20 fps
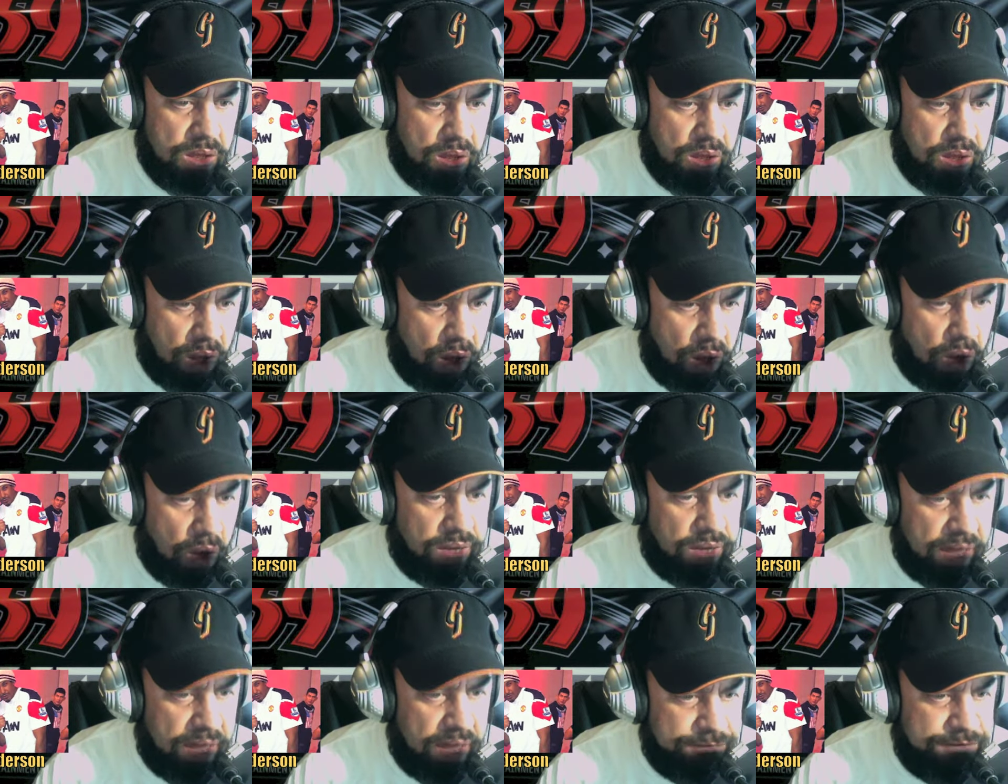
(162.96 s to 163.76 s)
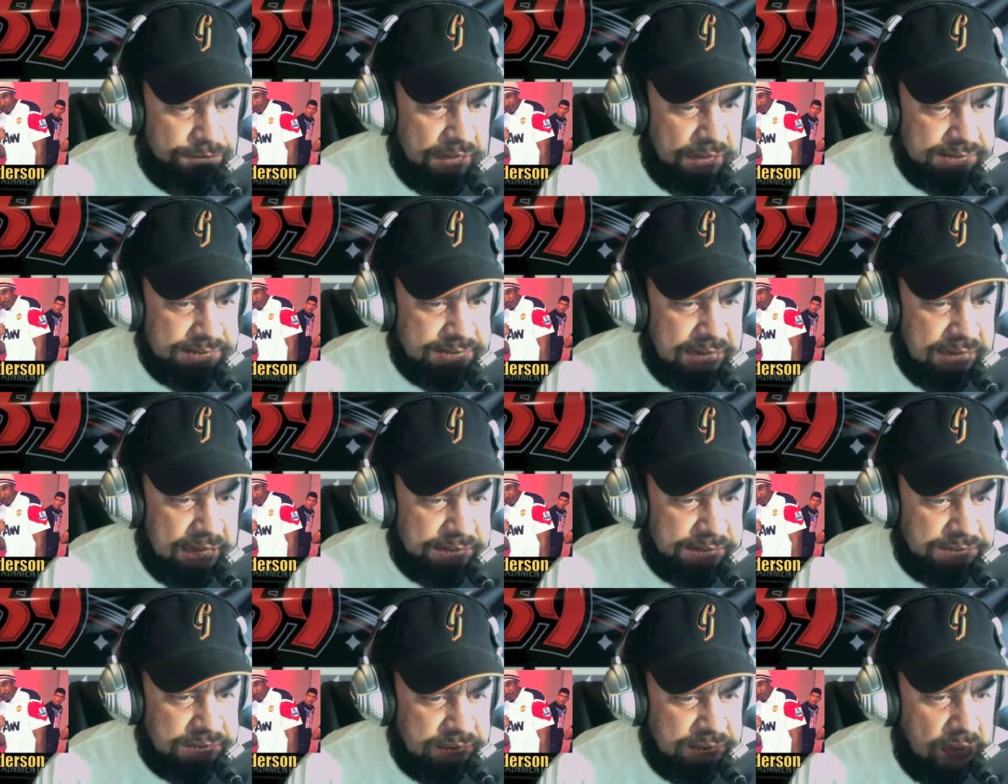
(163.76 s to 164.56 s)
Okay,
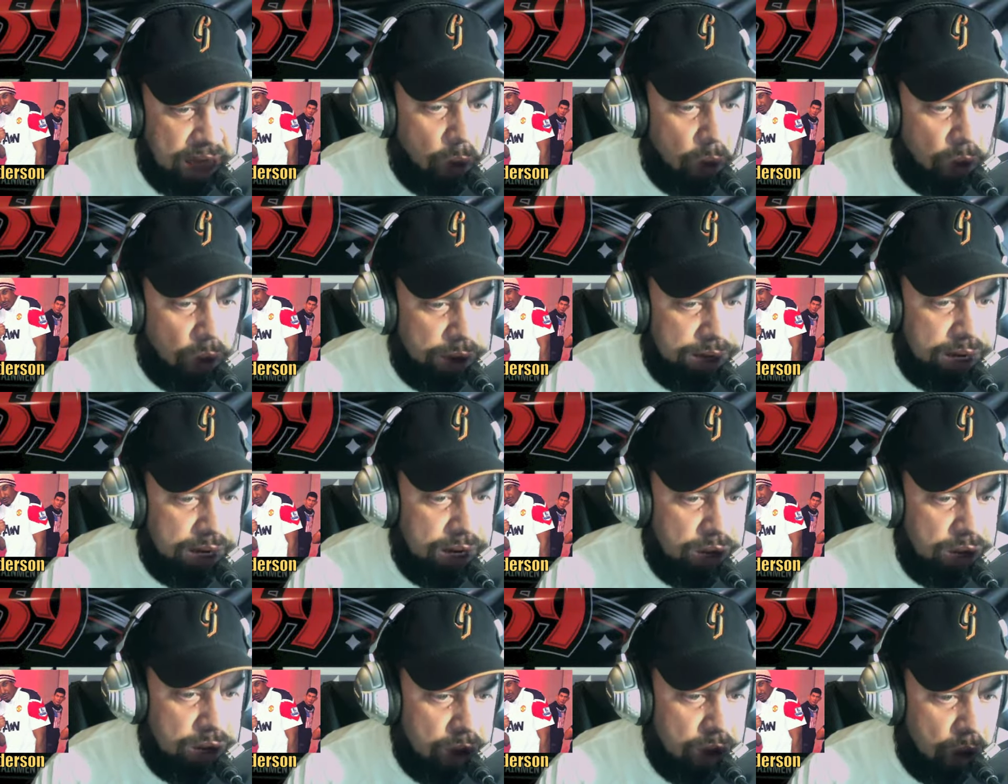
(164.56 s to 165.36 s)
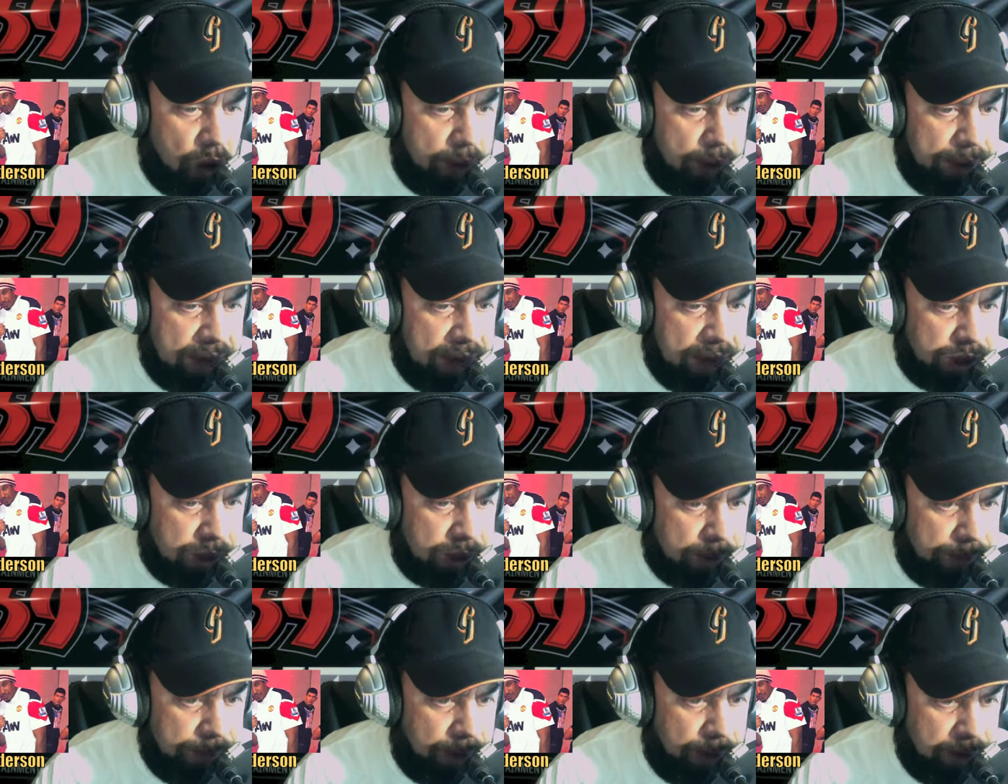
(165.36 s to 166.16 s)
fantastic. Now, what do you know about your
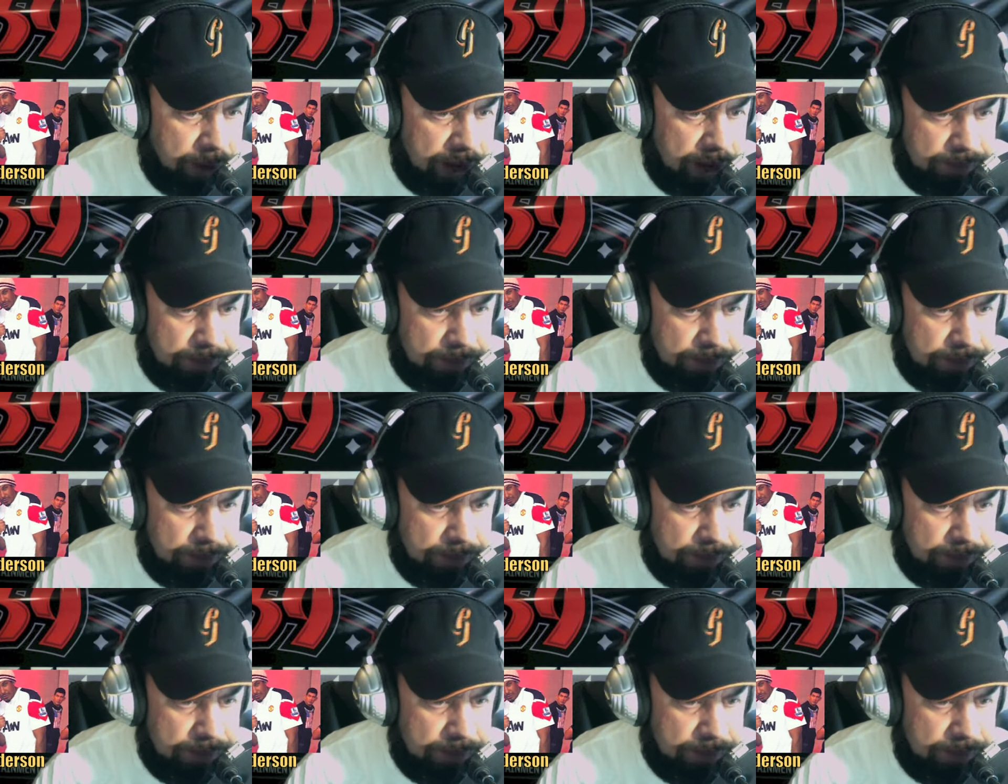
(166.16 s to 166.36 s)
opponent?